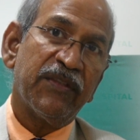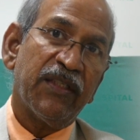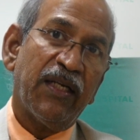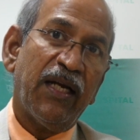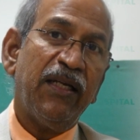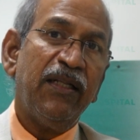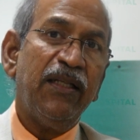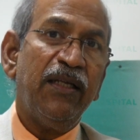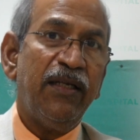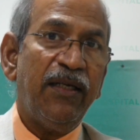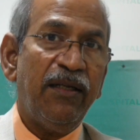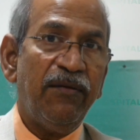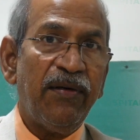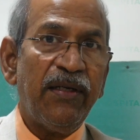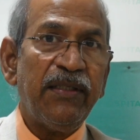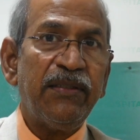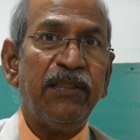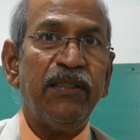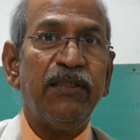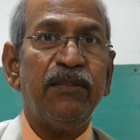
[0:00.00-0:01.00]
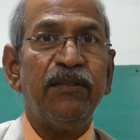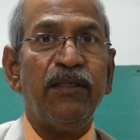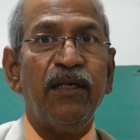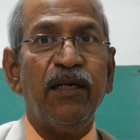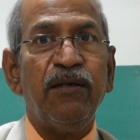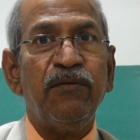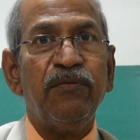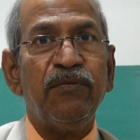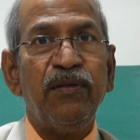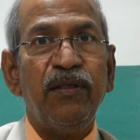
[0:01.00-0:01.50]
And the device
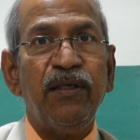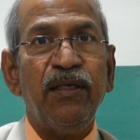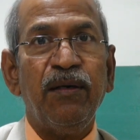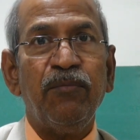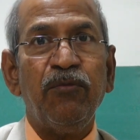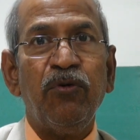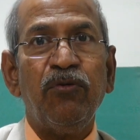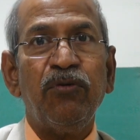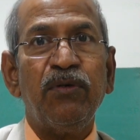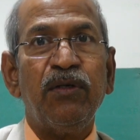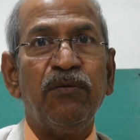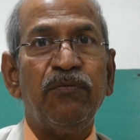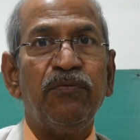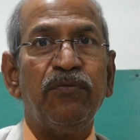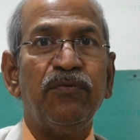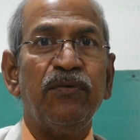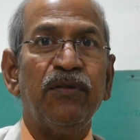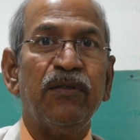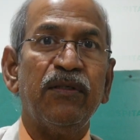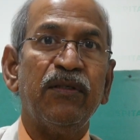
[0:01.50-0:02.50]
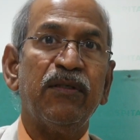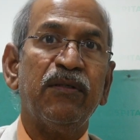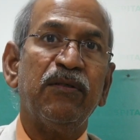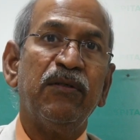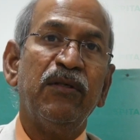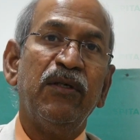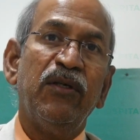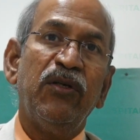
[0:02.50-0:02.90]
itself, the amount of uh,